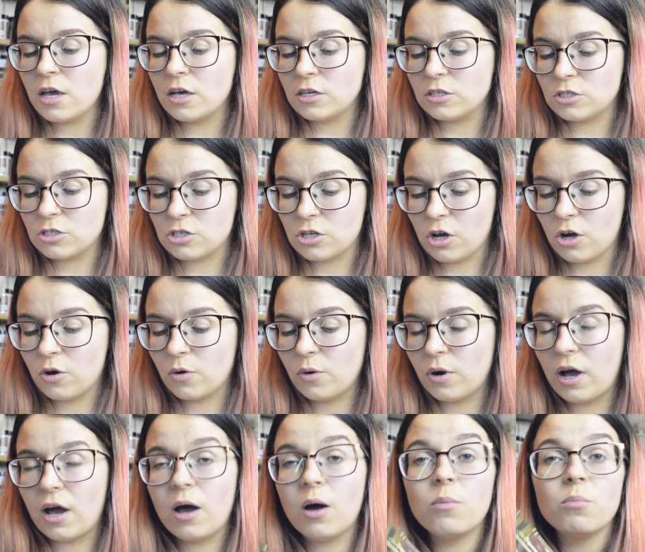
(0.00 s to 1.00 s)

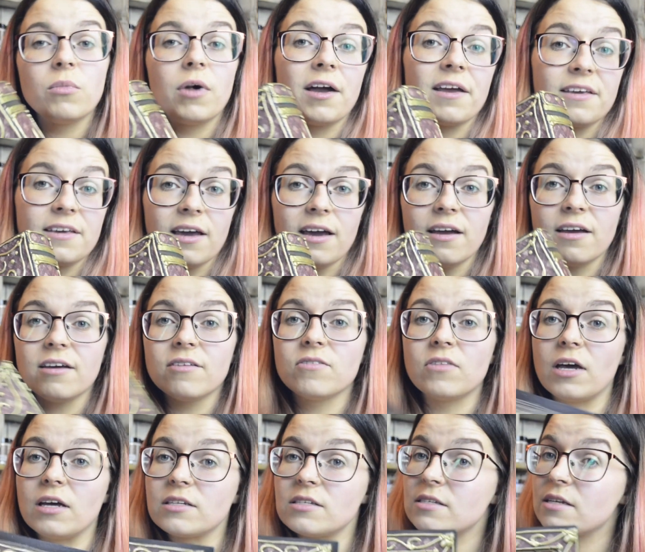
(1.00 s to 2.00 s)
So yeah, if
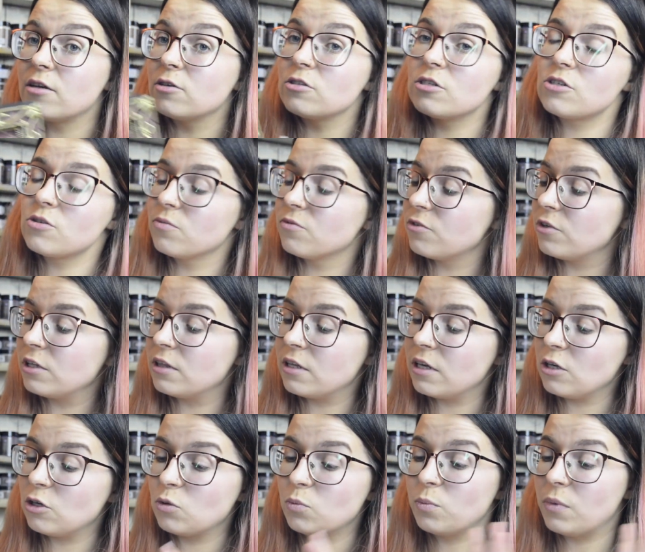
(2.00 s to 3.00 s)
that sounds something
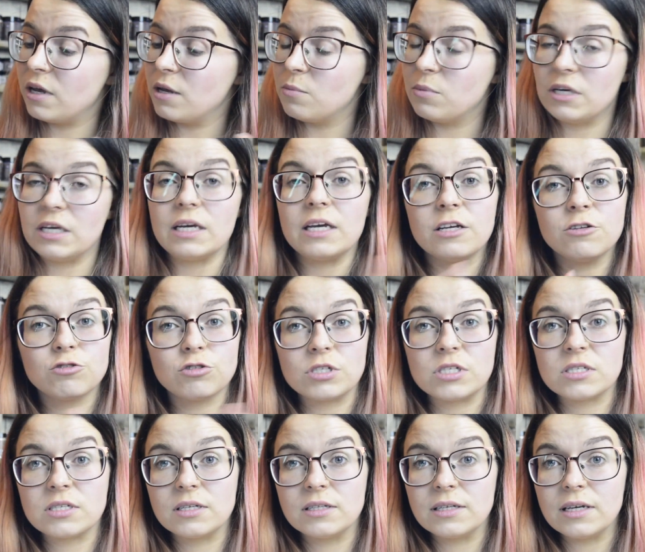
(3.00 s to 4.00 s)
that you may be
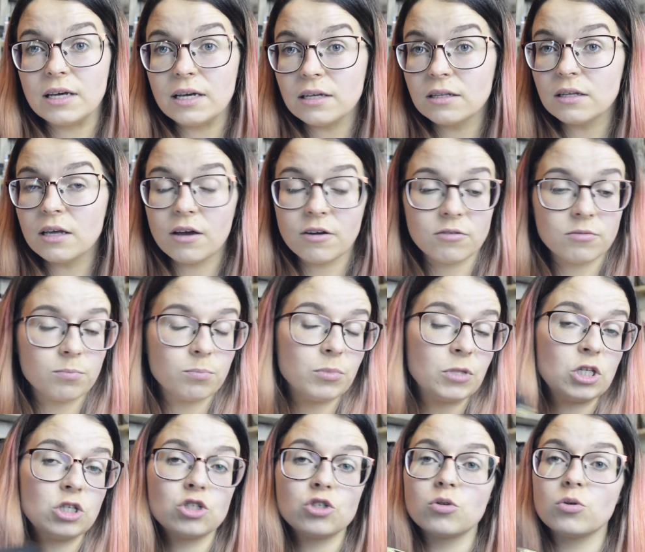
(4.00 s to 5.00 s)
interested in,
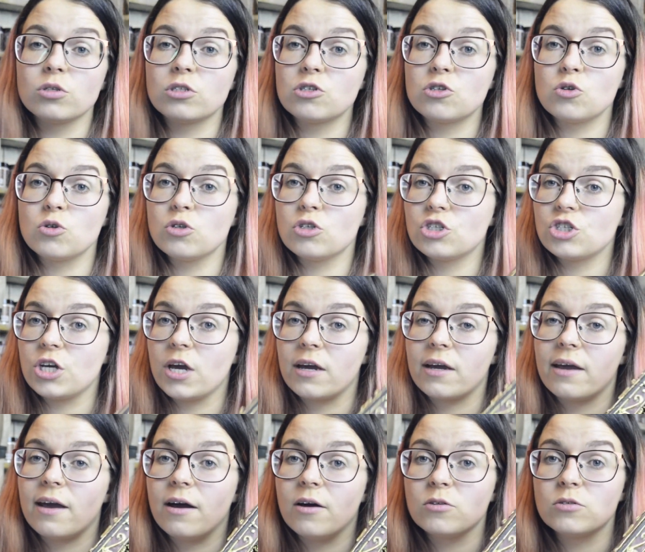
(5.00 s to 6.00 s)
be sure to
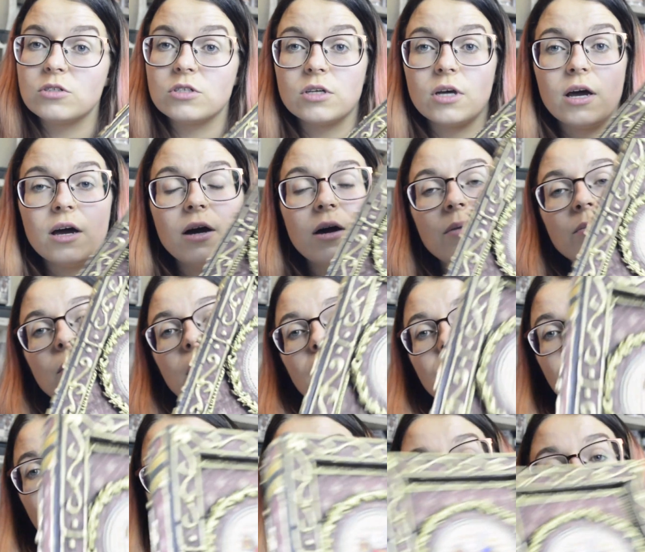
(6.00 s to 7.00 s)
check out
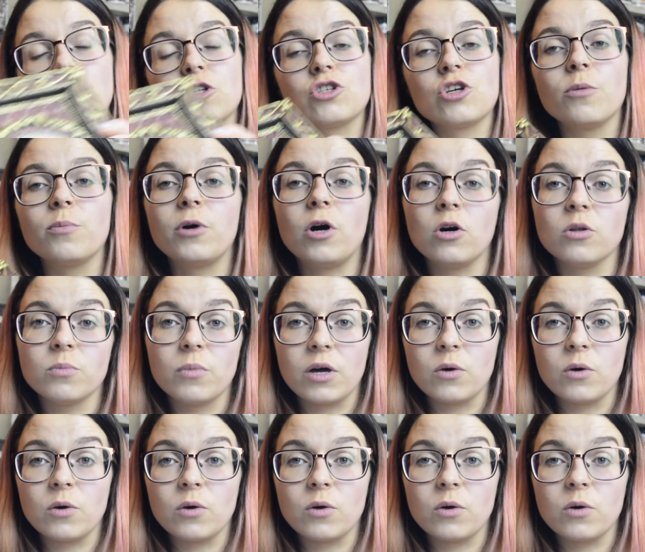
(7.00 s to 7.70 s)
the workshop on my